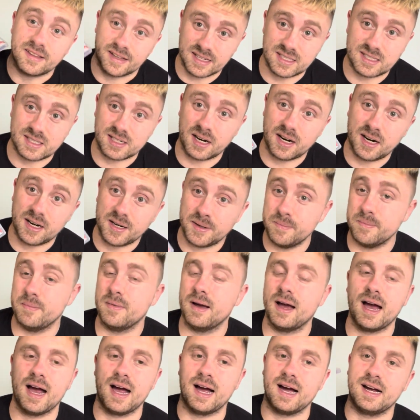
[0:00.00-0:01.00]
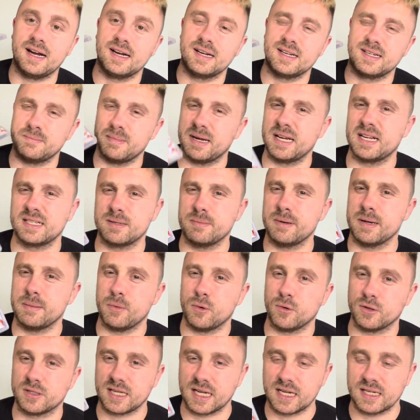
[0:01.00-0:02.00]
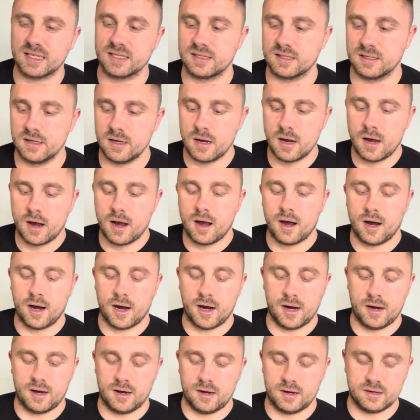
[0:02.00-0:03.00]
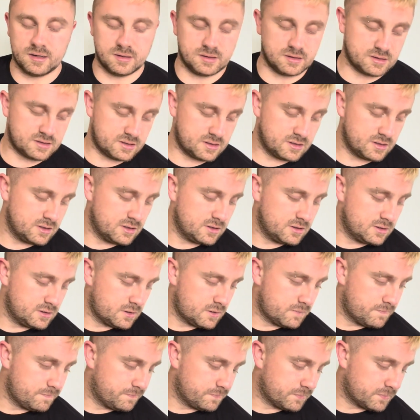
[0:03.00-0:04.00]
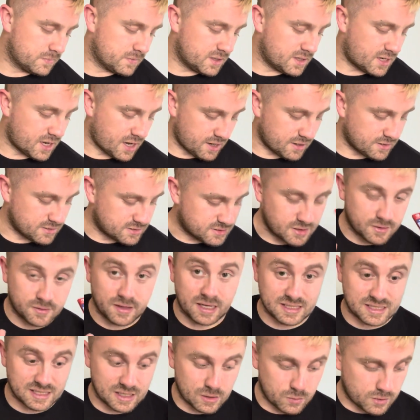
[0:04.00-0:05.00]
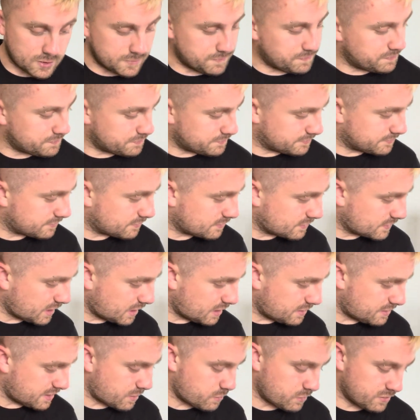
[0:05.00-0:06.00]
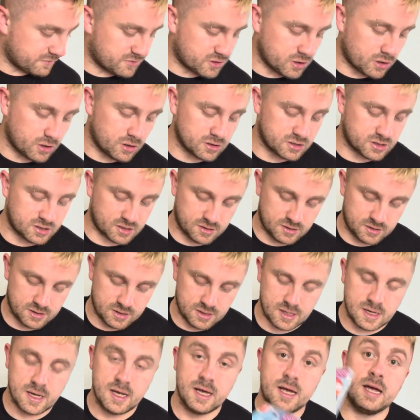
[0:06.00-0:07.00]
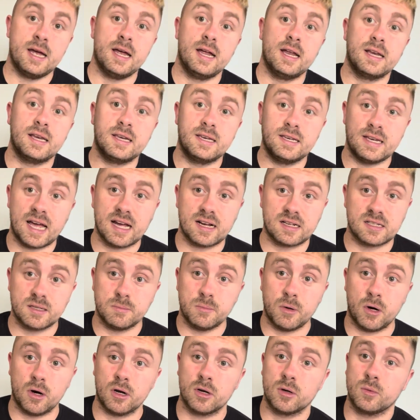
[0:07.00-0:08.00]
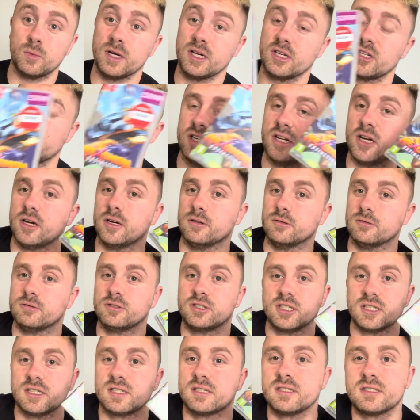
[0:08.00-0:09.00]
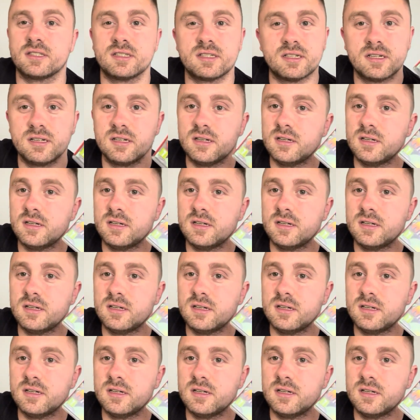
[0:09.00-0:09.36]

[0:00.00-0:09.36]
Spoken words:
time, and it makes a bit more sense. And yeah, so that's that one. And then we've got Nexamon, which, you know, just